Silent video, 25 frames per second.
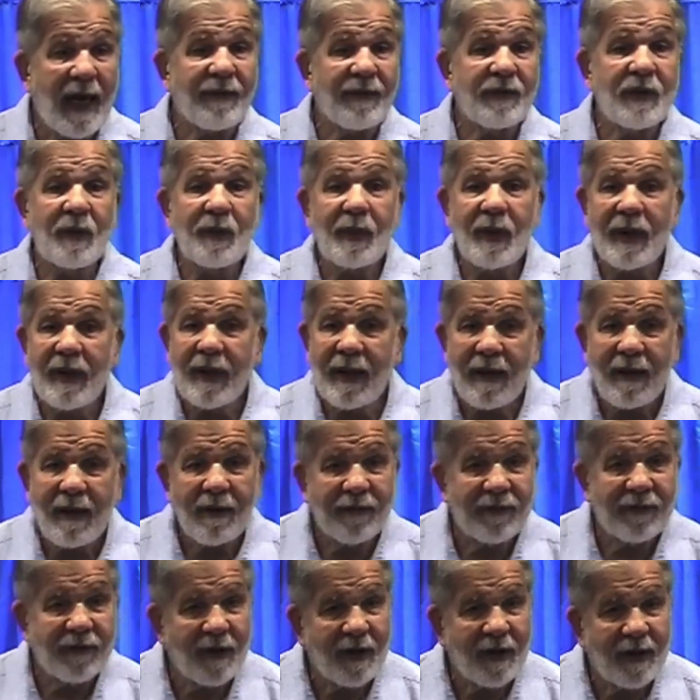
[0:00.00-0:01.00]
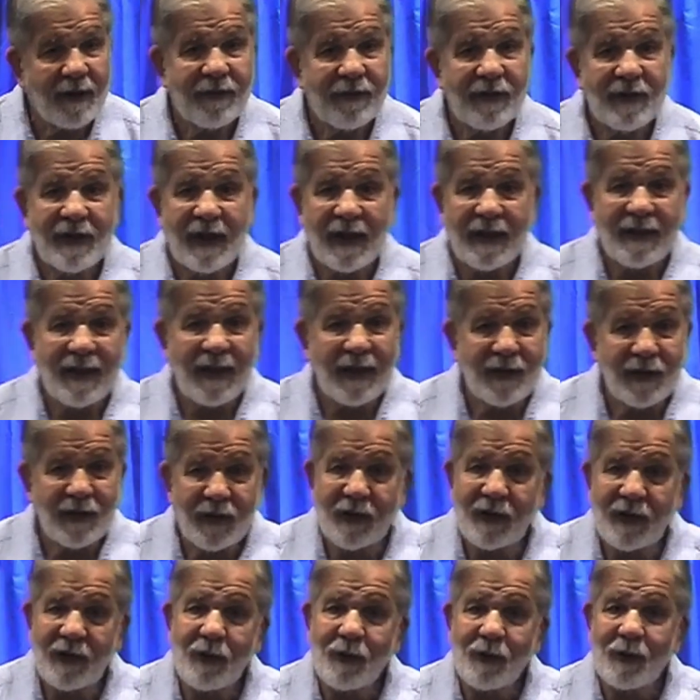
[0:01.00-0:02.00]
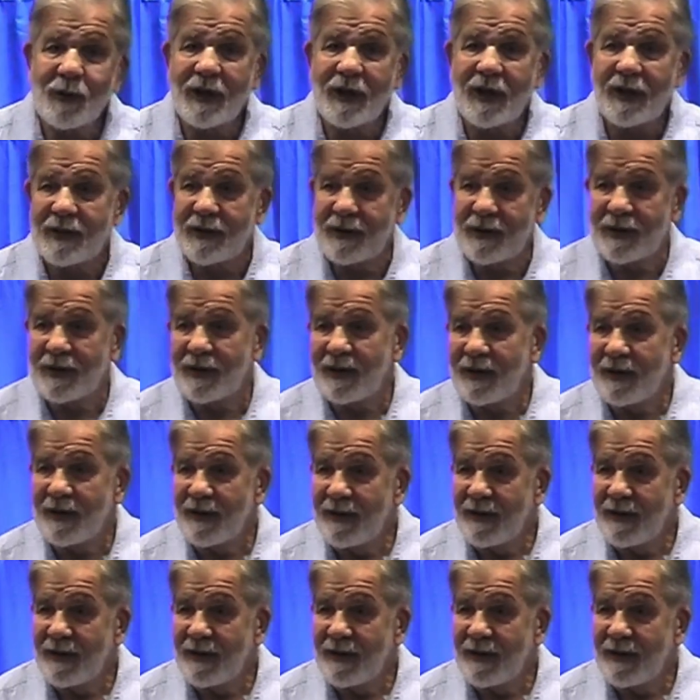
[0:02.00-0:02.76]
have to be careful of is that they seduce us.